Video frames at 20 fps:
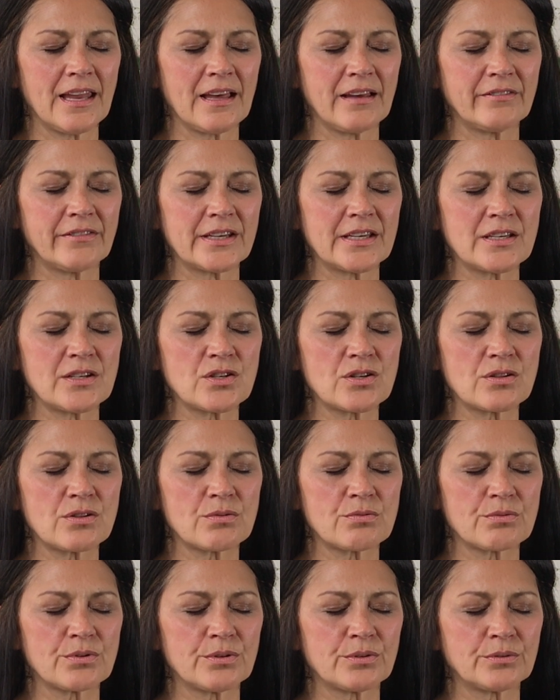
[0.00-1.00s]
love into
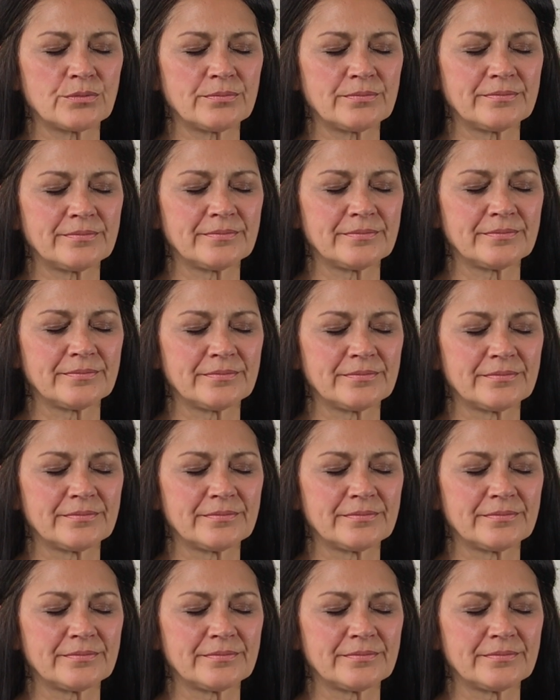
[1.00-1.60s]
the room.